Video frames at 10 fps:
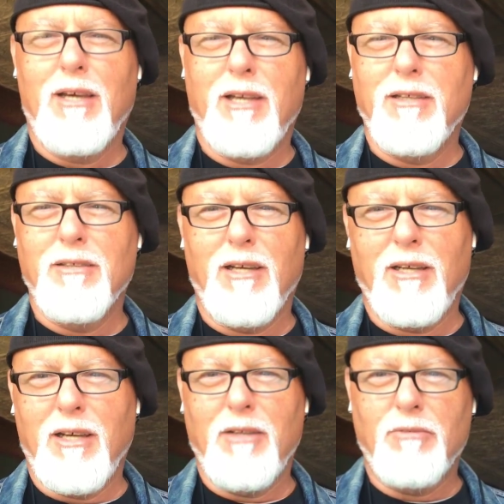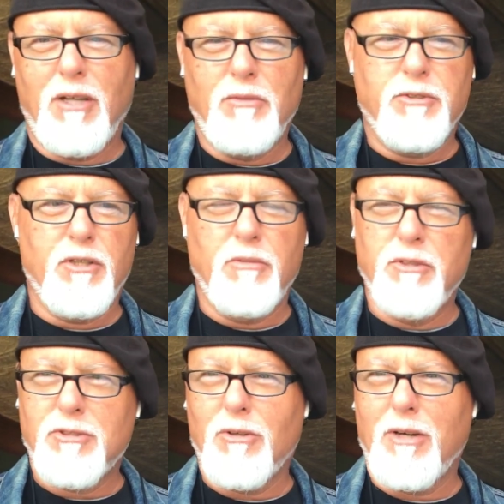I should have
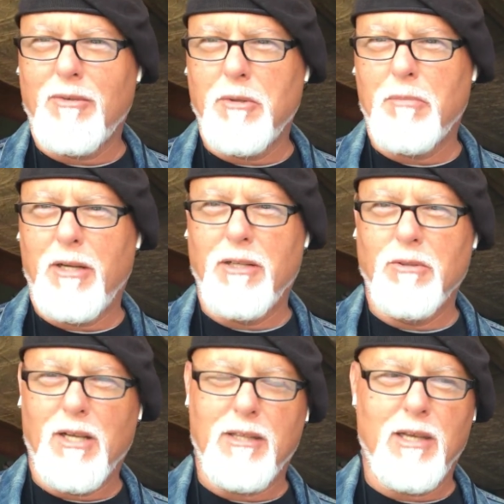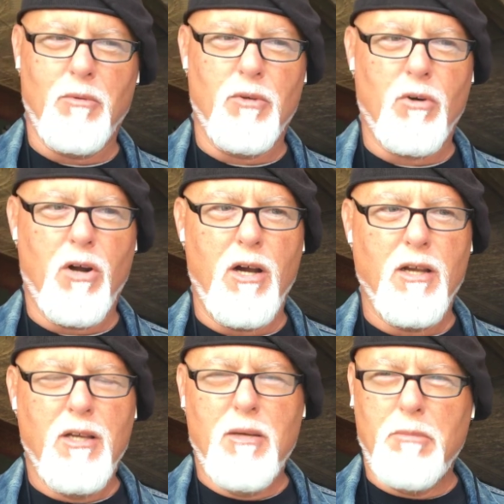rescored everybody who got that one wrong.
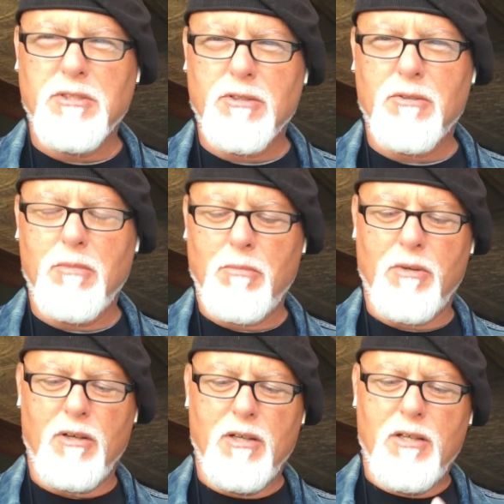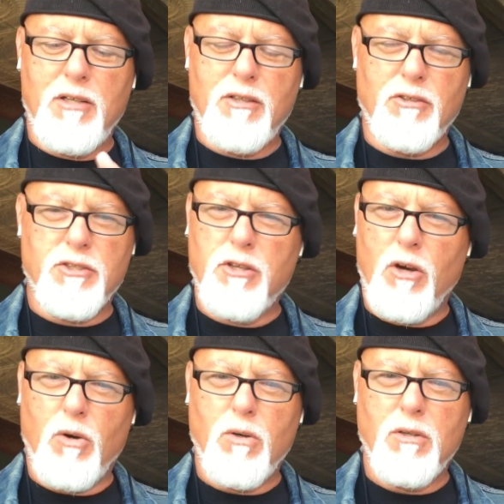But just remember, there's
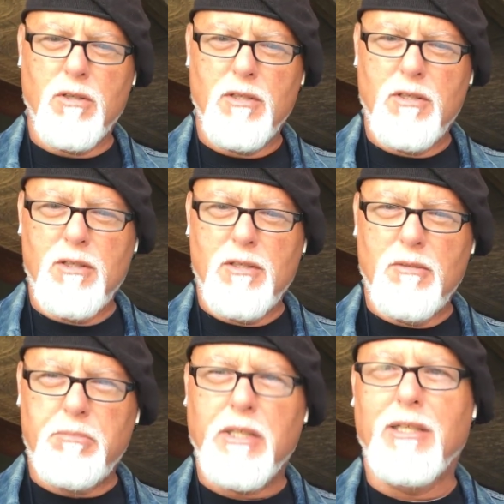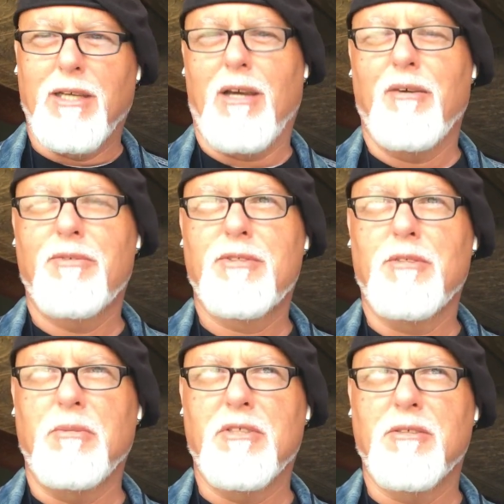no PDFs
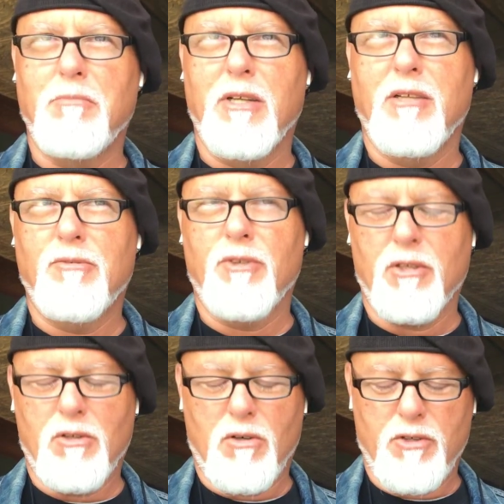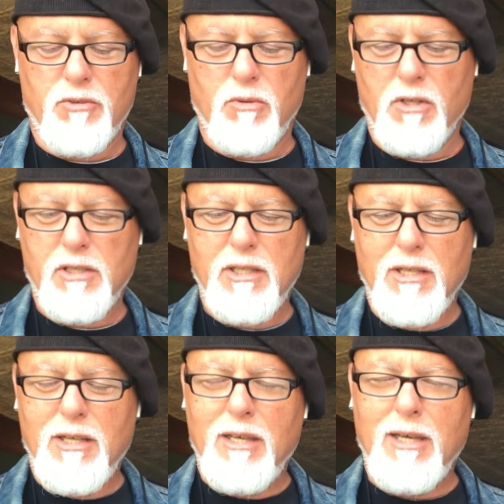to be submitted for the coursework,
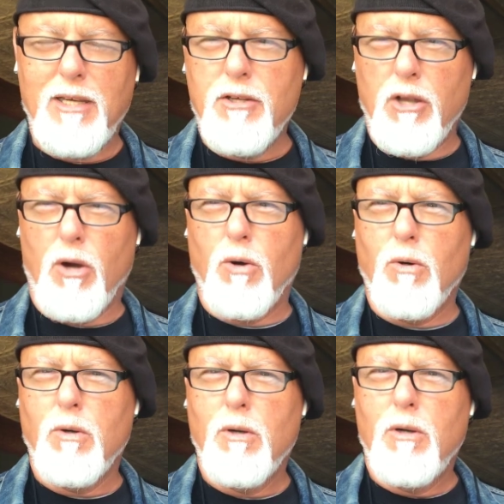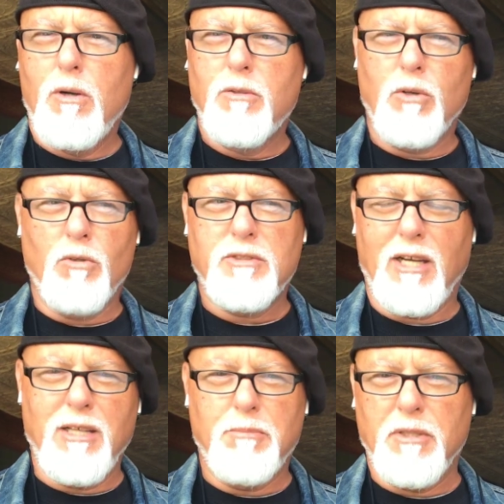and no, don't
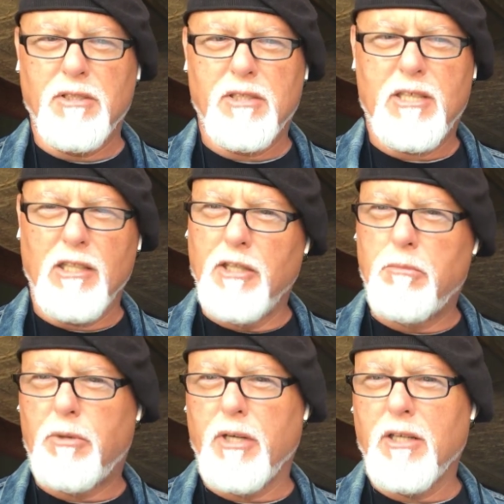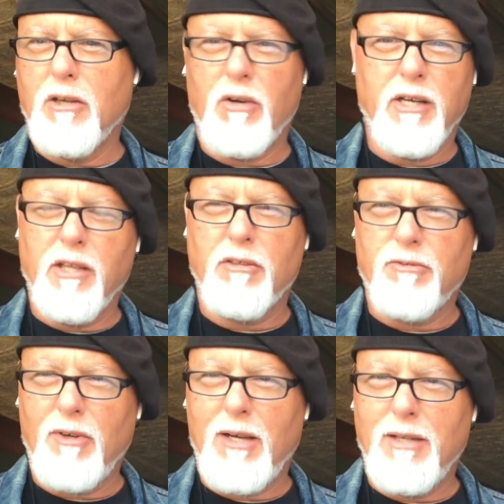type in Calibri or any other
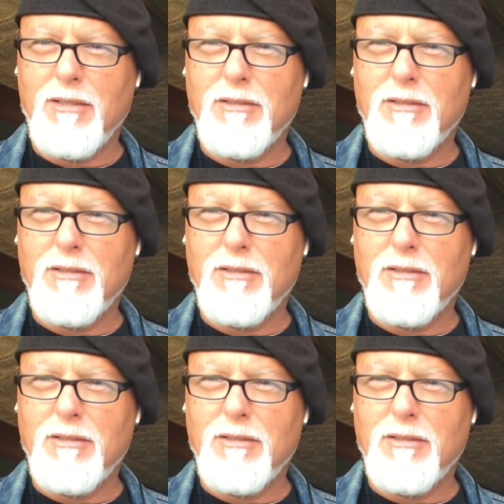font.